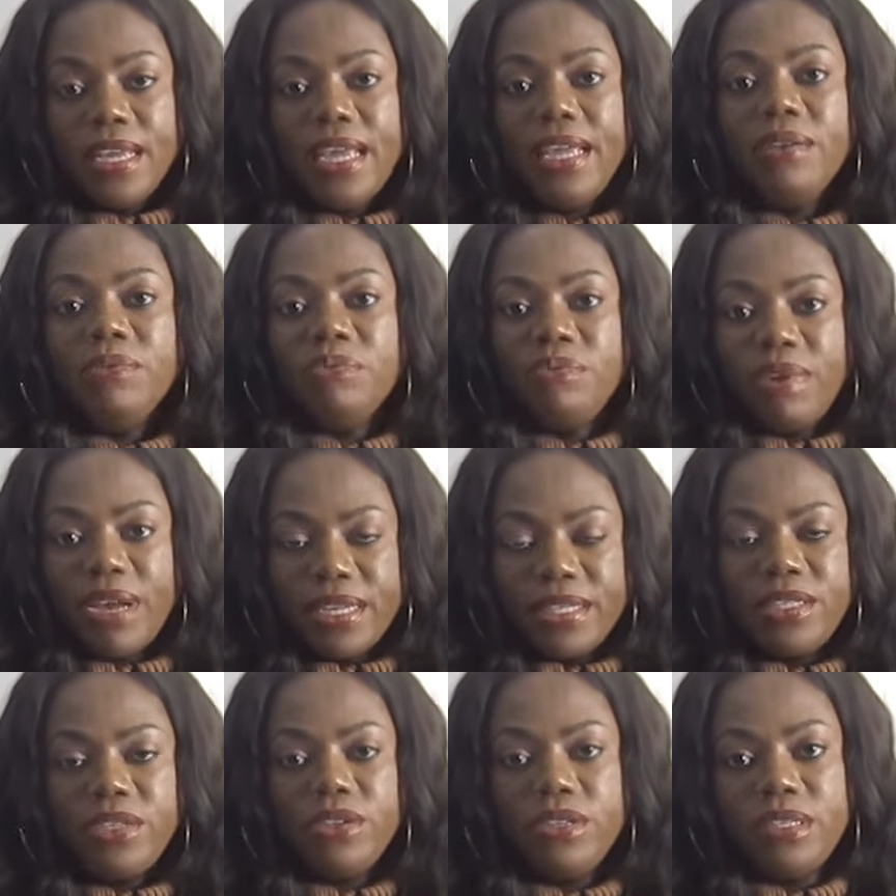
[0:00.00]
in
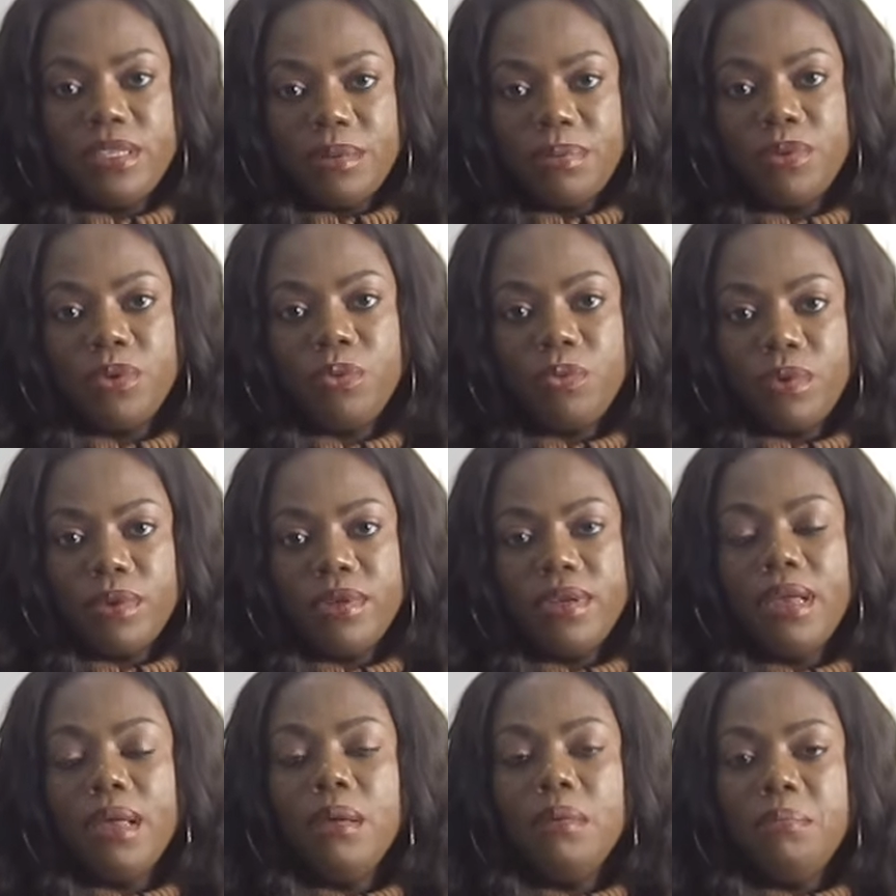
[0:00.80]
writing your chapter
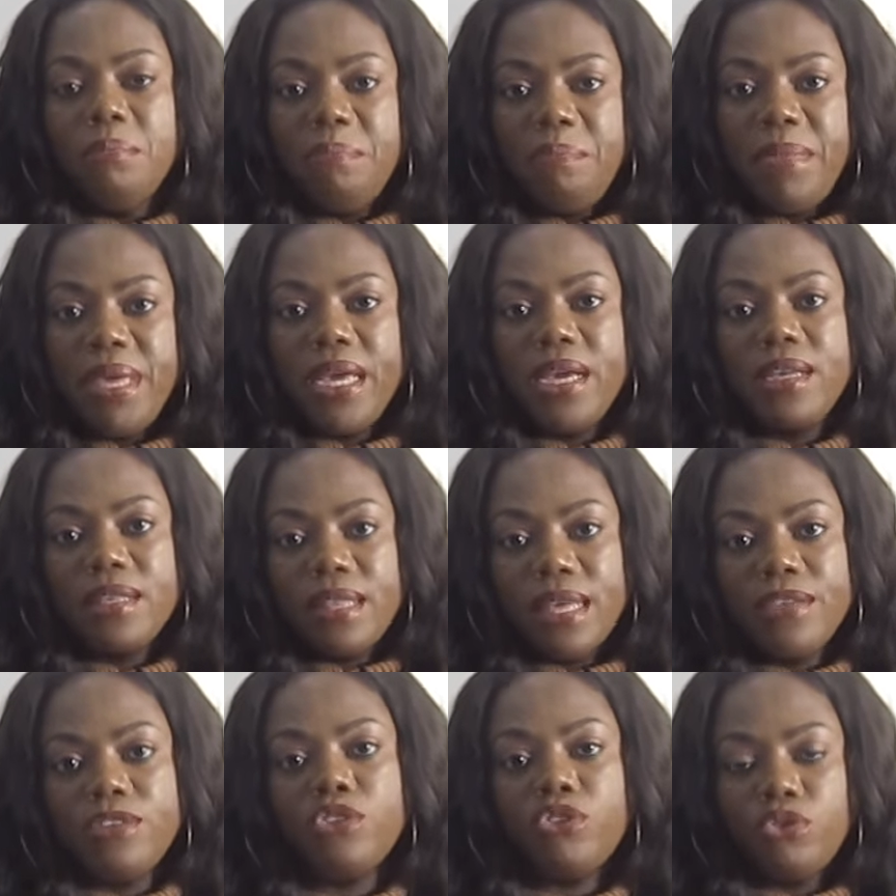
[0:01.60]
1, make
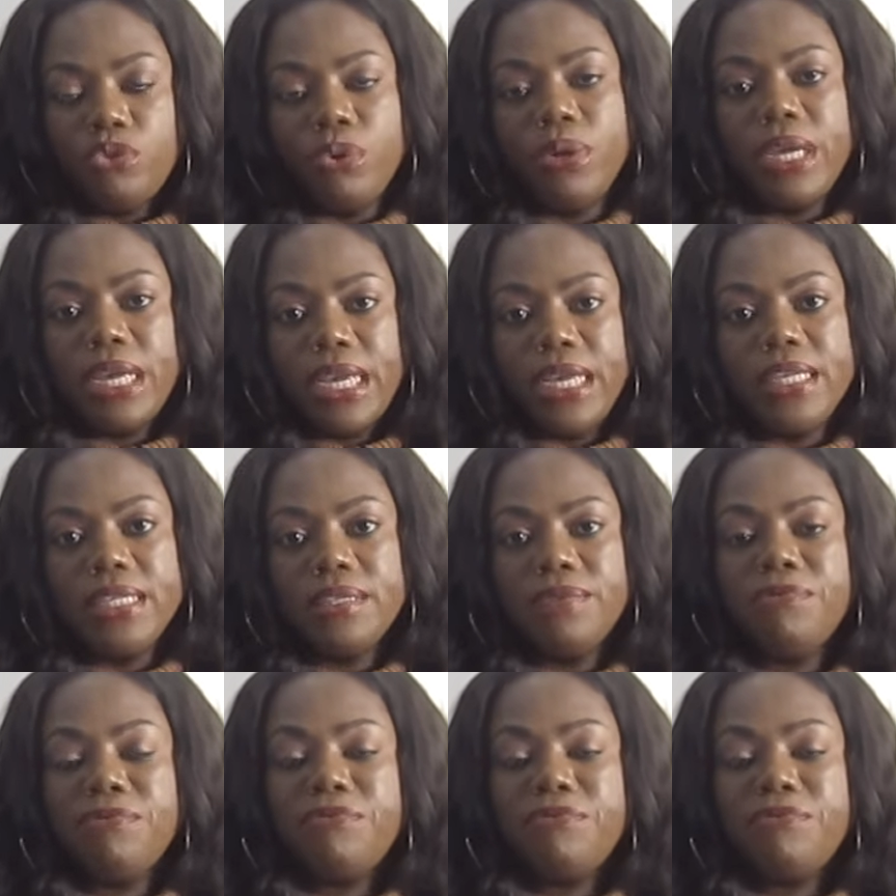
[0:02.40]
that strong case.